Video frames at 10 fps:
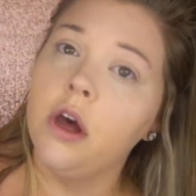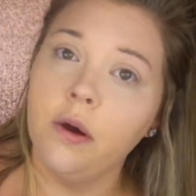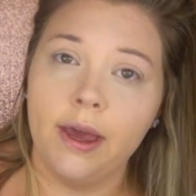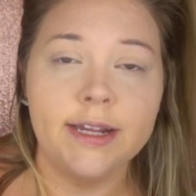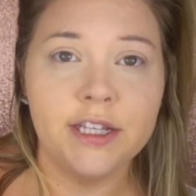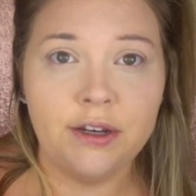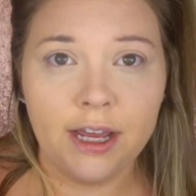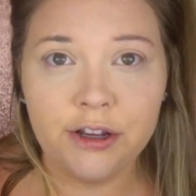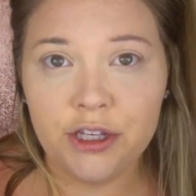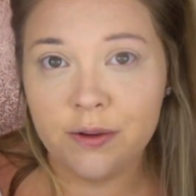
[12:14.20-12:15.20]
Okay, so
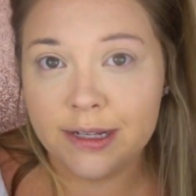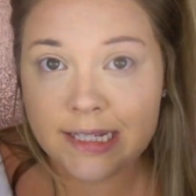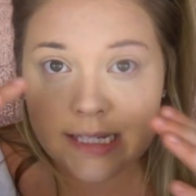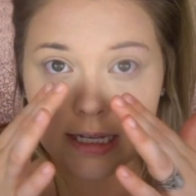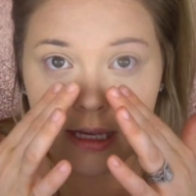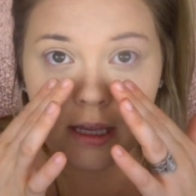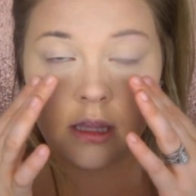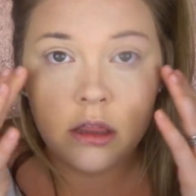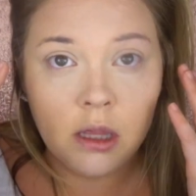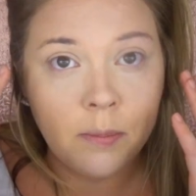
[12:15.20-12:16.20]
now you can
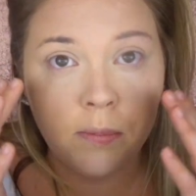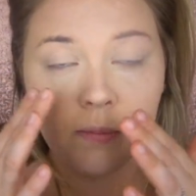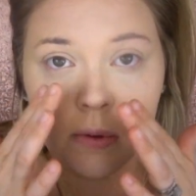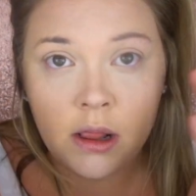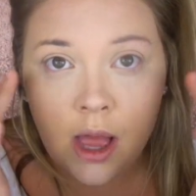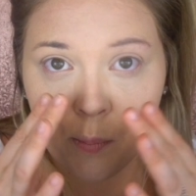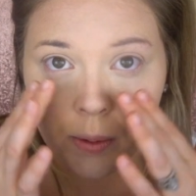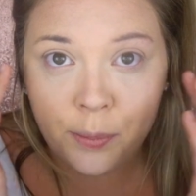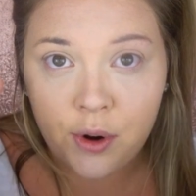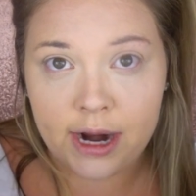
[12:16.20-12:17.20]
see a lot
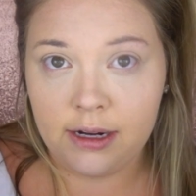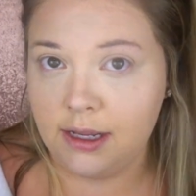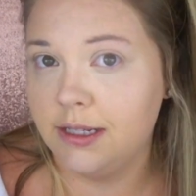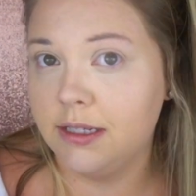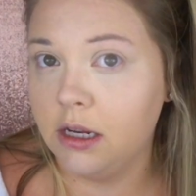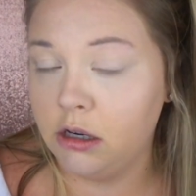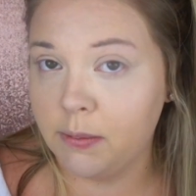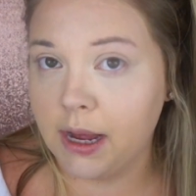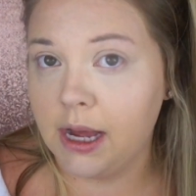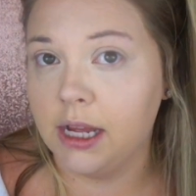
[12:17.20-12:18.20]
more brightness
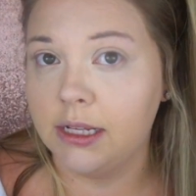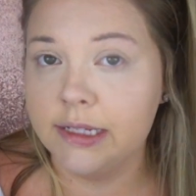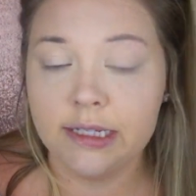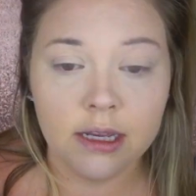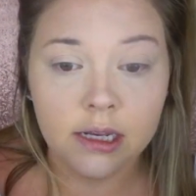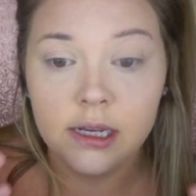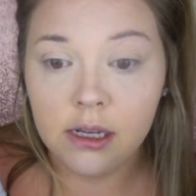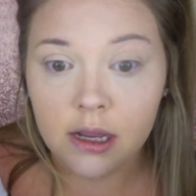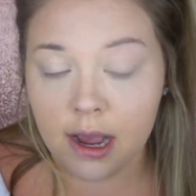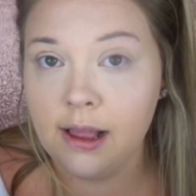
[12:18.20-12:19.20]
under my eyes.
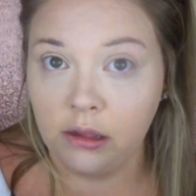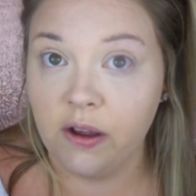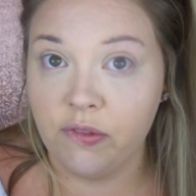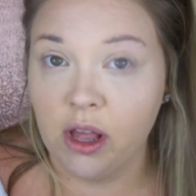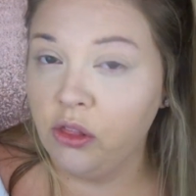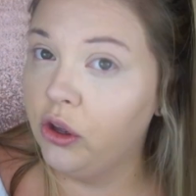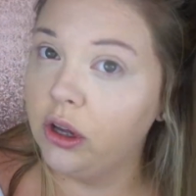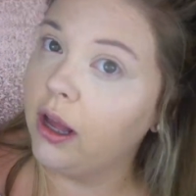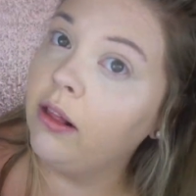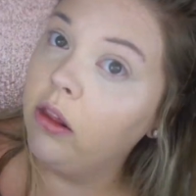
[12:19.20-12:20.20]
I love that
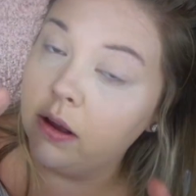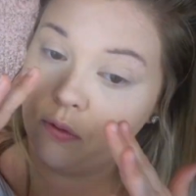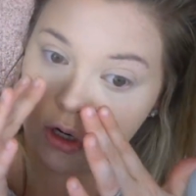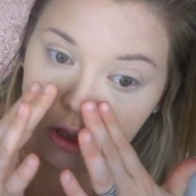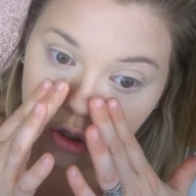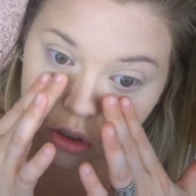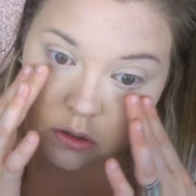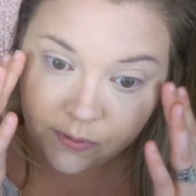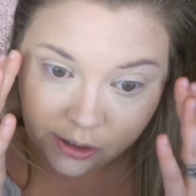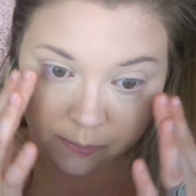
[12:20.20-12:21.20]
look. I love when it
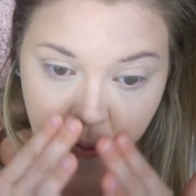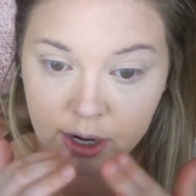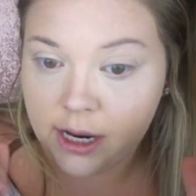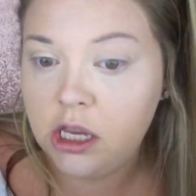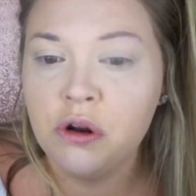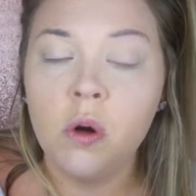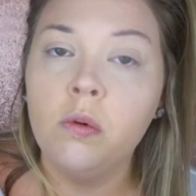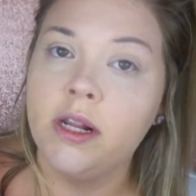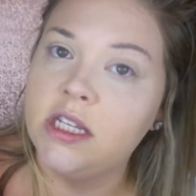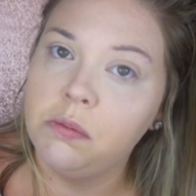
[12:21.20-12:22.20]
looks very bright. You
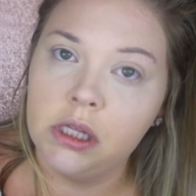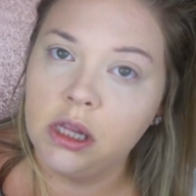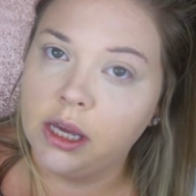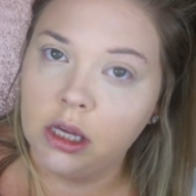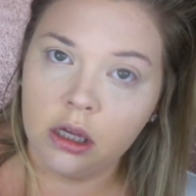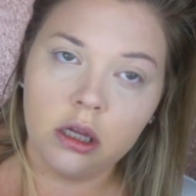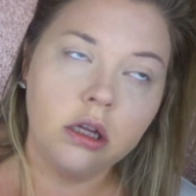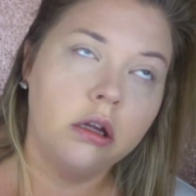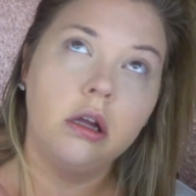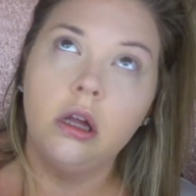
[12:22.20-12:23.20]
don't want it to be like
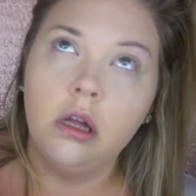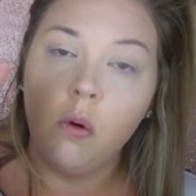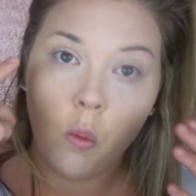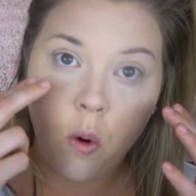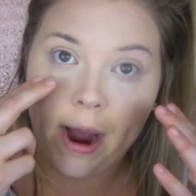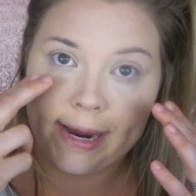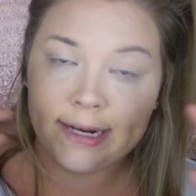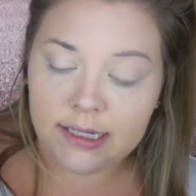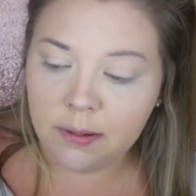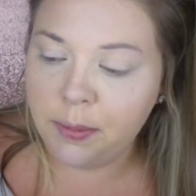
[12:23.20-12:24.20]

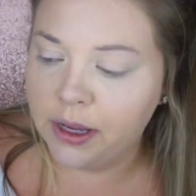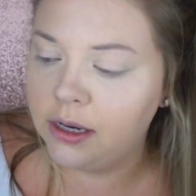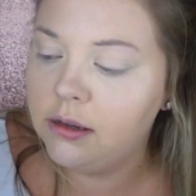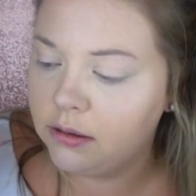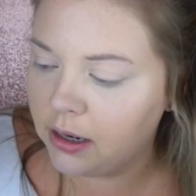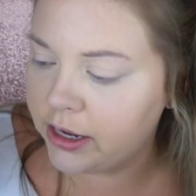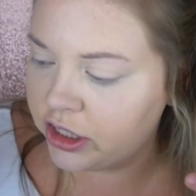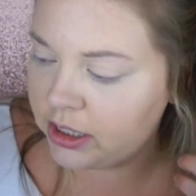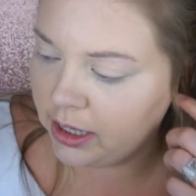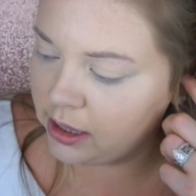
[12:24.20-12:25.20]
white, but I
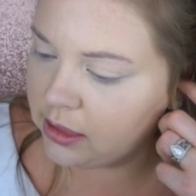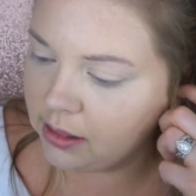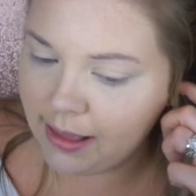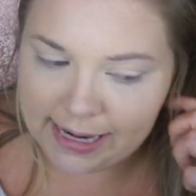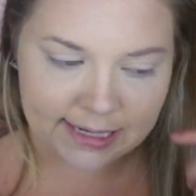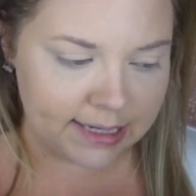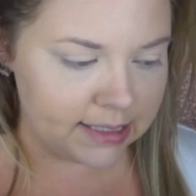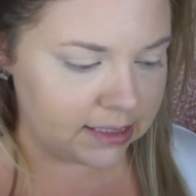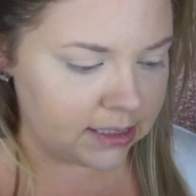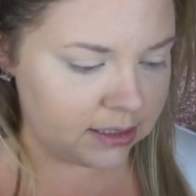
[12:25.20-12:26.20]
just like the
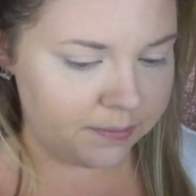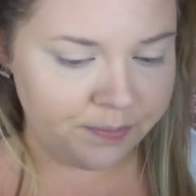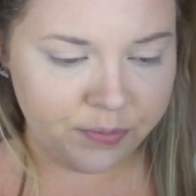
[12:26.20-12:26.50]
lightness.